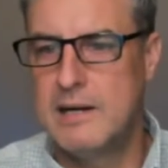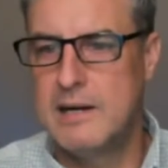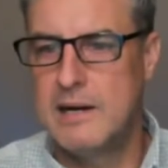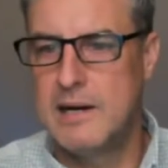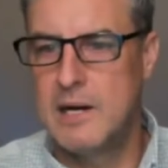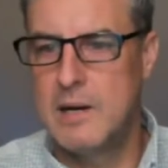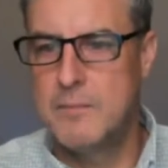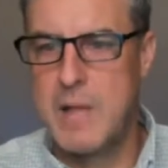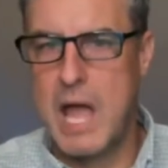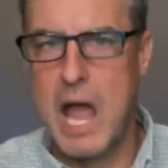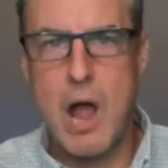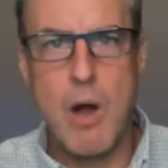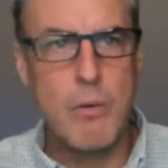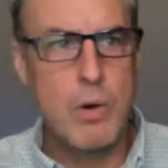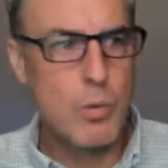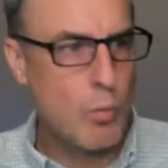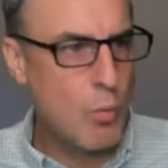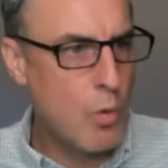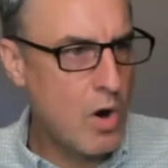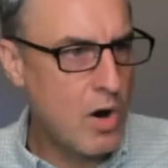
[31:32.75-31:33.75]
um,
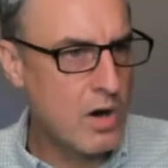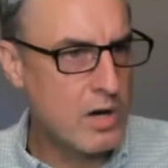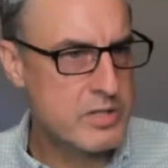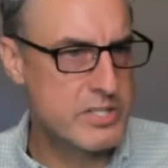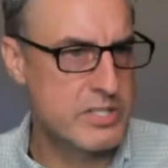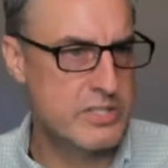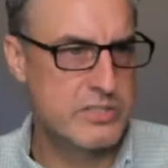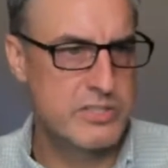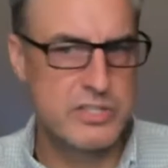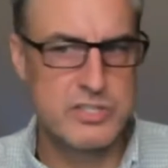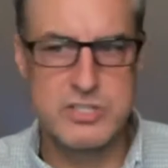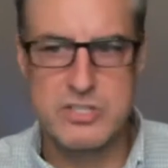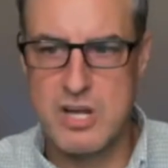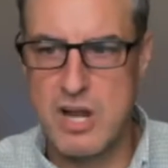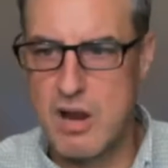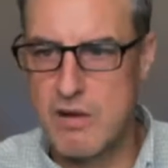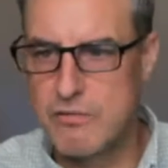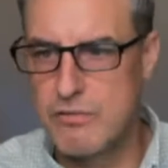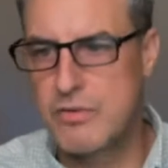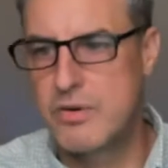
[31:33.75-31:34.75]
how it works its
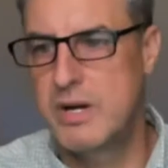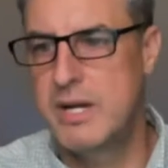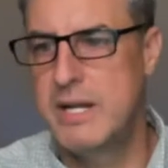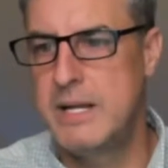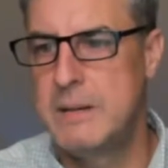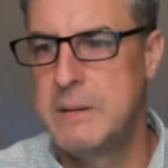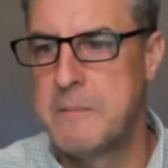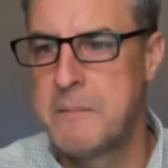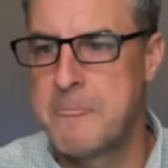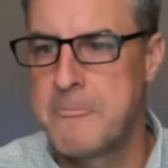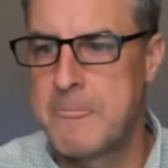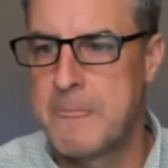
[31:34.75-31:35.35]
discovery